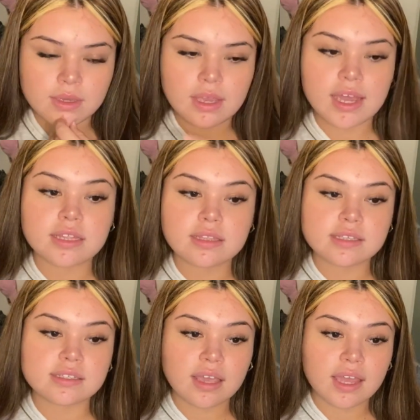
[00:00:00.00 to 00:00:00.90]
Yeah, in
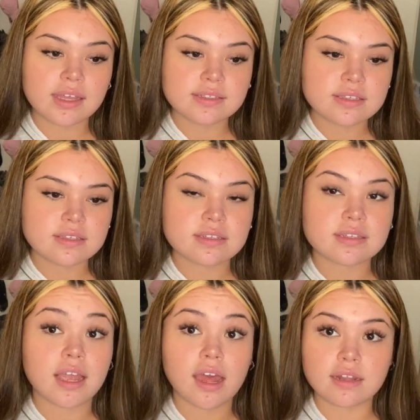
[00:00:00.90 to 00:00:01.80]
this case, since
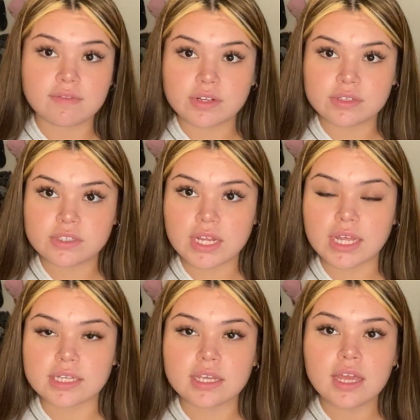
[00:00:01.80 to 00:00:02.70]
I kind of
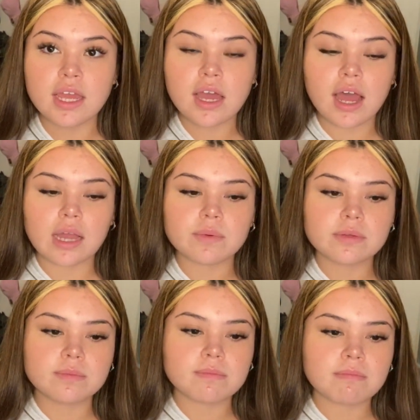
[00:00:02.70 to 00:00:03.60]
understand, I would
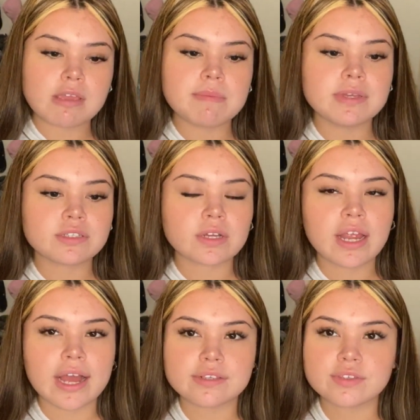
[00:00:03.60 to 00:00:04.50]
maybe try
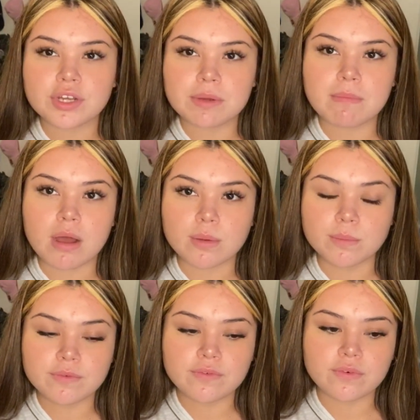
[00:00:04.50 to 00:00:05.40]
ask your
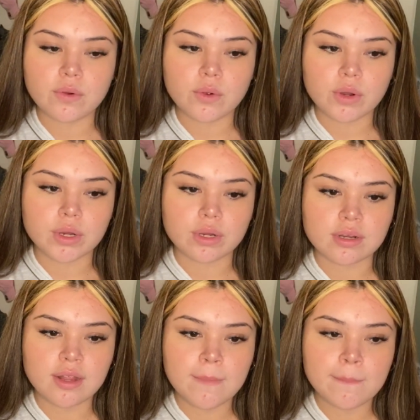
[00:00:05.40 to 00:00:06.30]
mom for
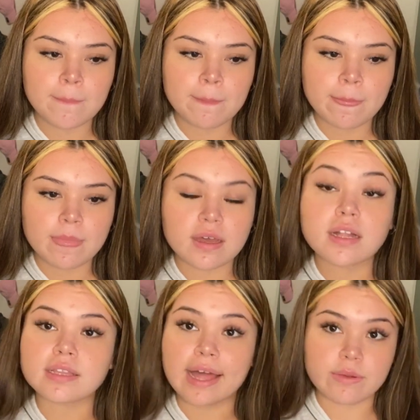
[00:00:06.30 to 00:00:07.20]

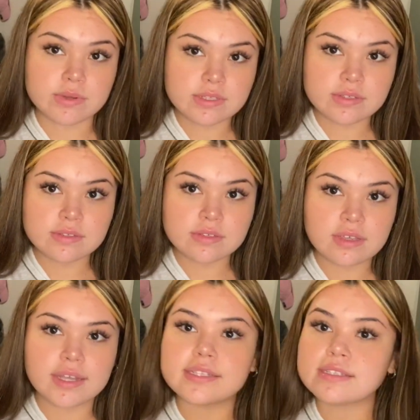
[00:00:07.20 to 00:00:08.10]
allowance
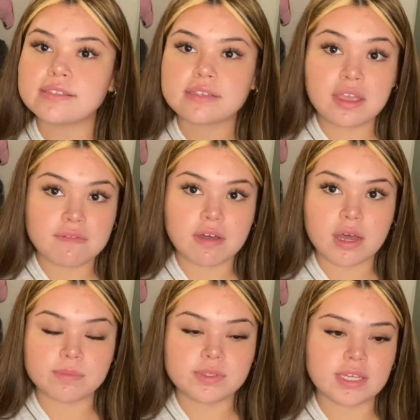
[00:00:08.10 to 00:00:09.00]
and save
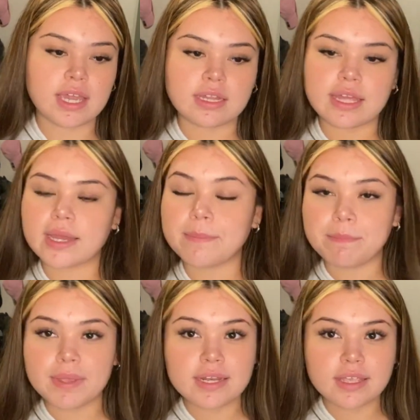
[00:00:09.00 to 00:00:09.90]
up to get like a
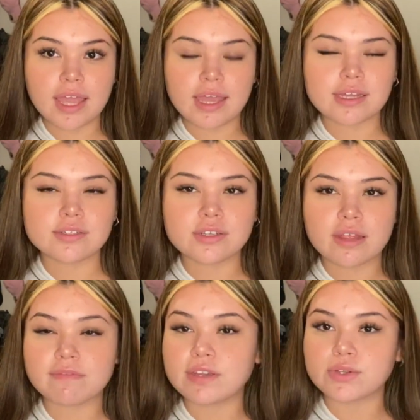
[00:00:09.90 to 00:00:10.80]
bin cage.
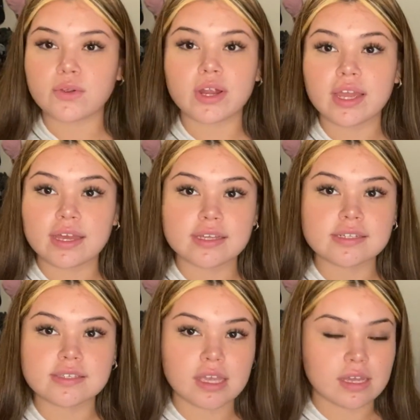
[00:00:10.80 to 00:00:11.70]
Victoria
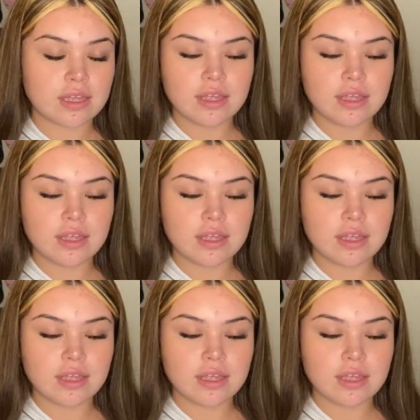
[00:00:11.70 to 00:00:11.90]
has like